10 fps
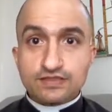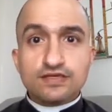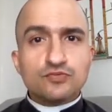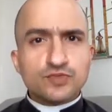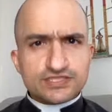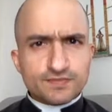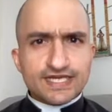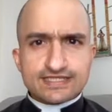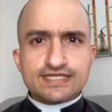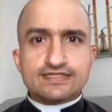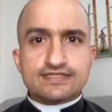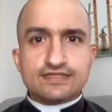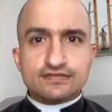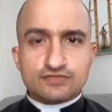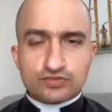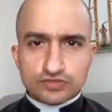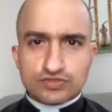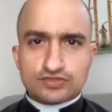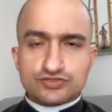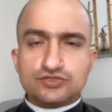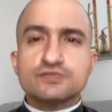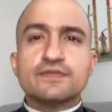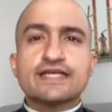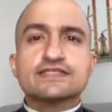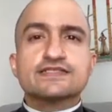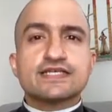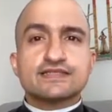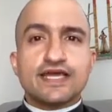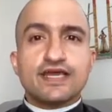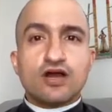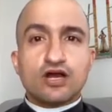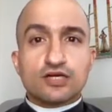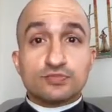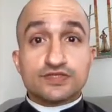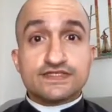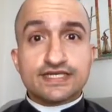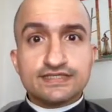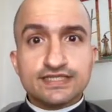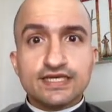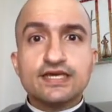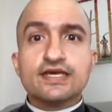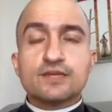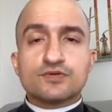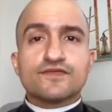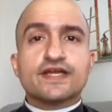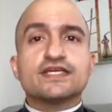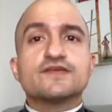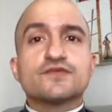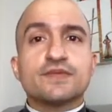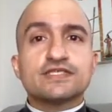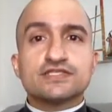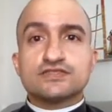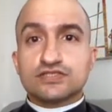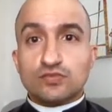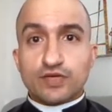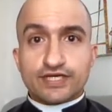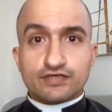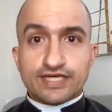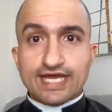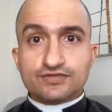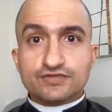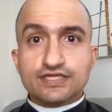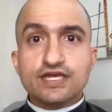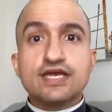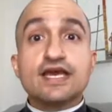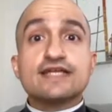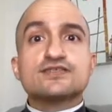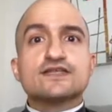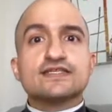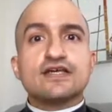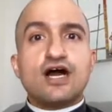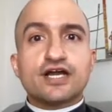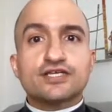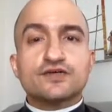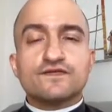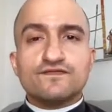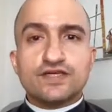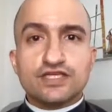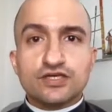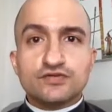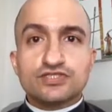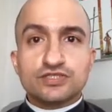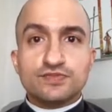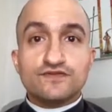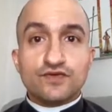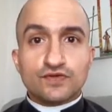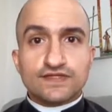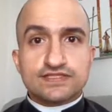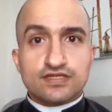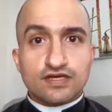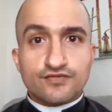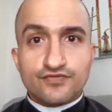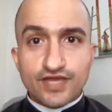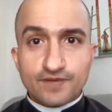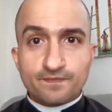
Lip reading: which makes sense. Zoom imagines that they are presenting and providing information to the wider gathering, and so that the audio and video should be focused on them.